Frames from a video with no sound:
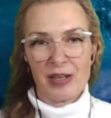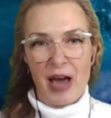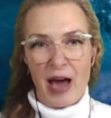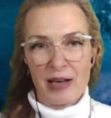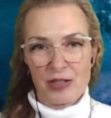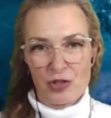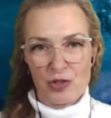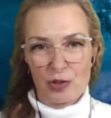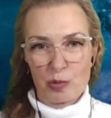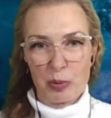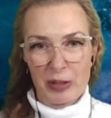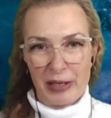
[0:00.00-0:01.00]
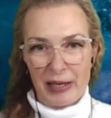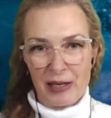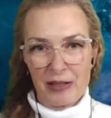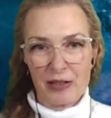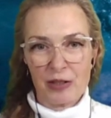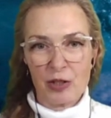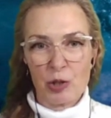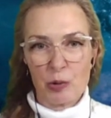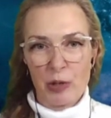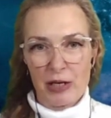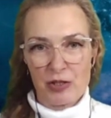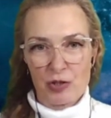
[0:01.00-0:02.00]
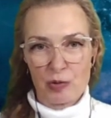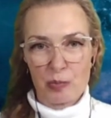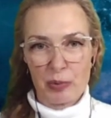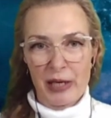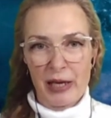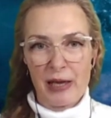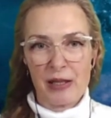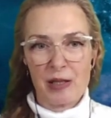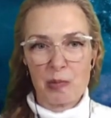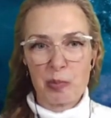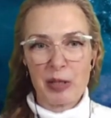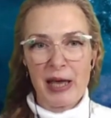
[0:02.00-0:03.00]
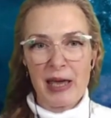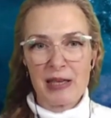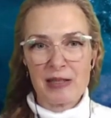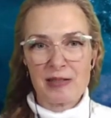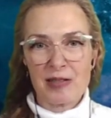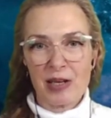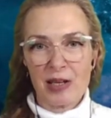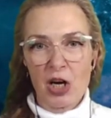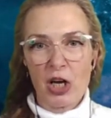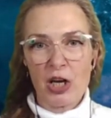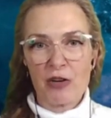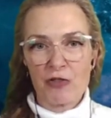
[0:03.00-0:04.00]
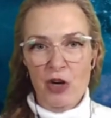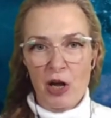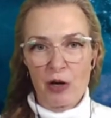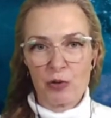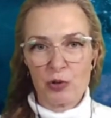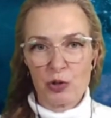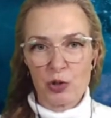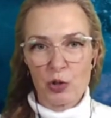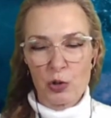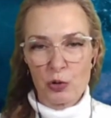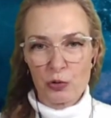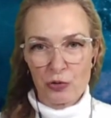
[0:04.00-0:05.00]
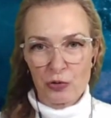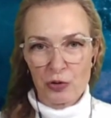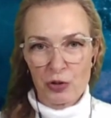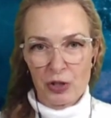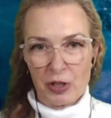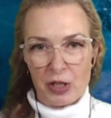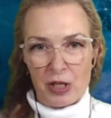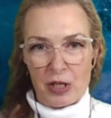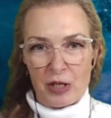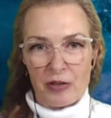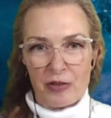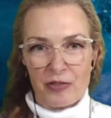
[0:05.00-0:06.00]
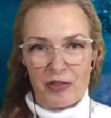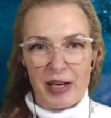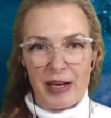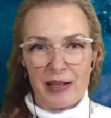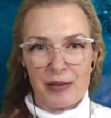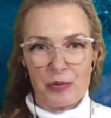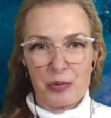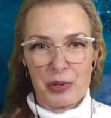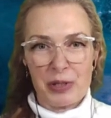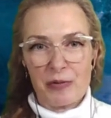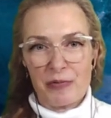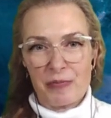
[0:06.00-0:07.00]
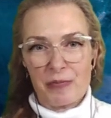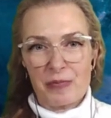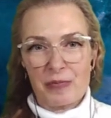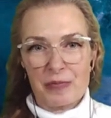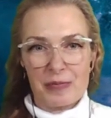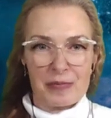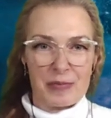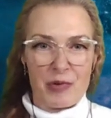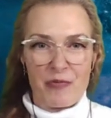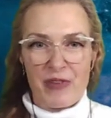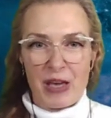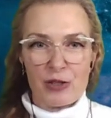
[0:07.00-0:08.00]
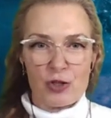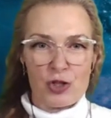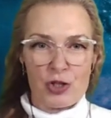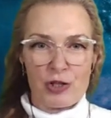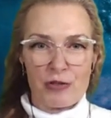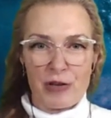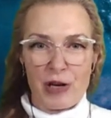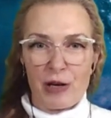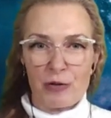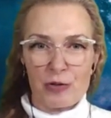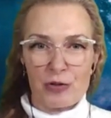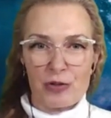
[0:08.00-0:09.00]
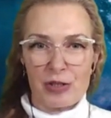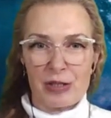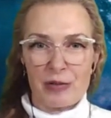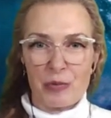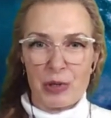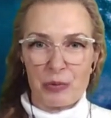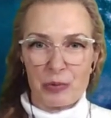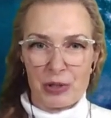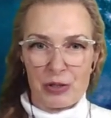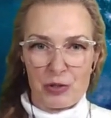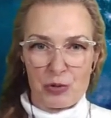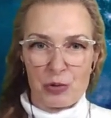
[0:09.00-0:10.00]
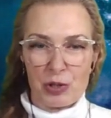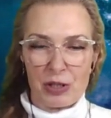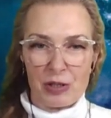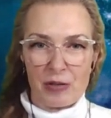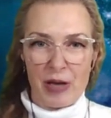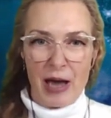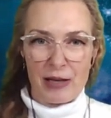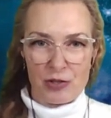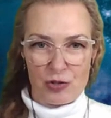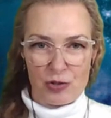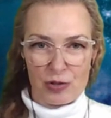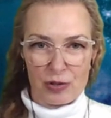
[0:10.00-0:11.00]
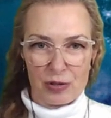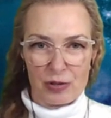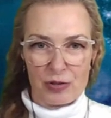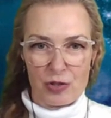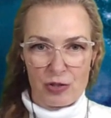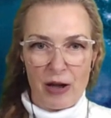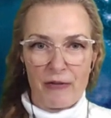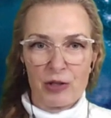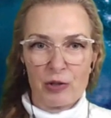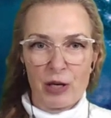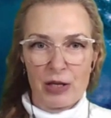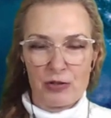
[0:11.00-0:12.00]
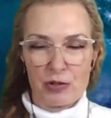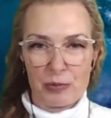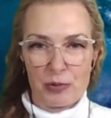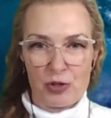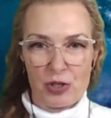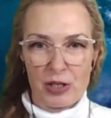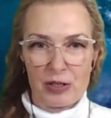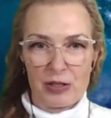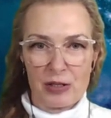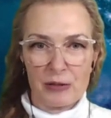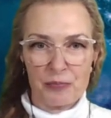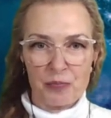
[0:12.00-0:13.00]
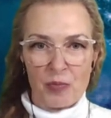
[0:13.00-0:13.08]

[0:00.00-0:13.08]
astral plane and low astral plane and the planes that are around Earth that we venture around while we're doing astral travel or astral projecting.